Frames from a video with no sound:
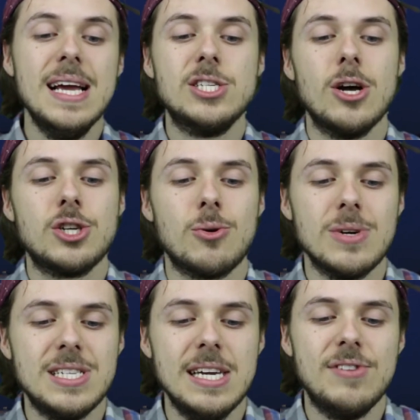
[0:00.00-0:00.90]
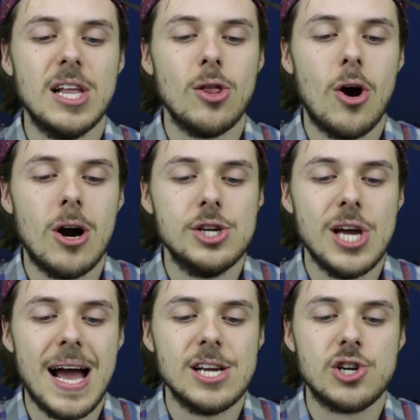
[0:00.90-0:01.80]
He's also received a large
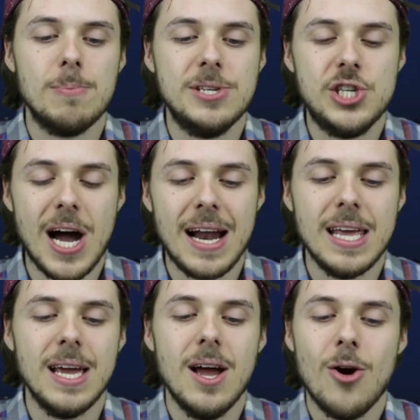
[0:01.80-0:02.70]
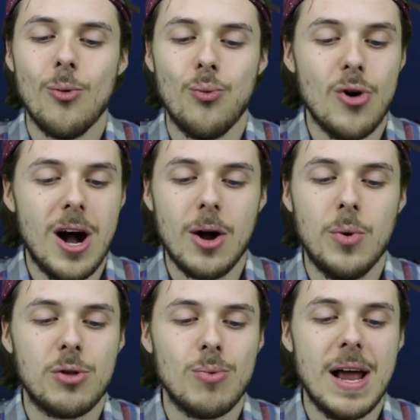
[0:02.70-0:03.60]
Azerbaijani
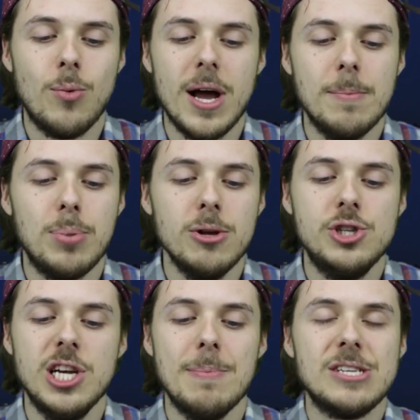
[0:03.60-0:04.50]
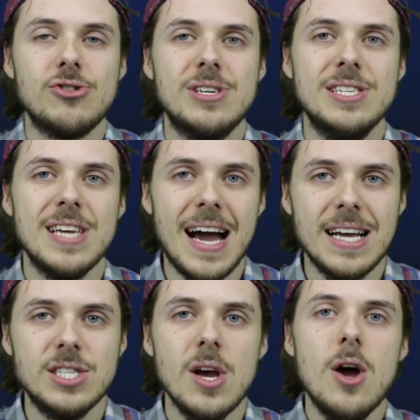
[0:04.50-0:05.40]
rug with red, white, and blue geometric
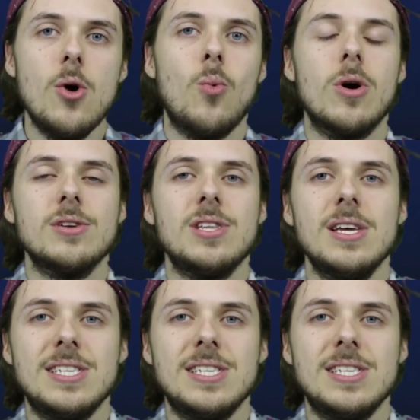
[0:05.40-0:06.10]
designs worth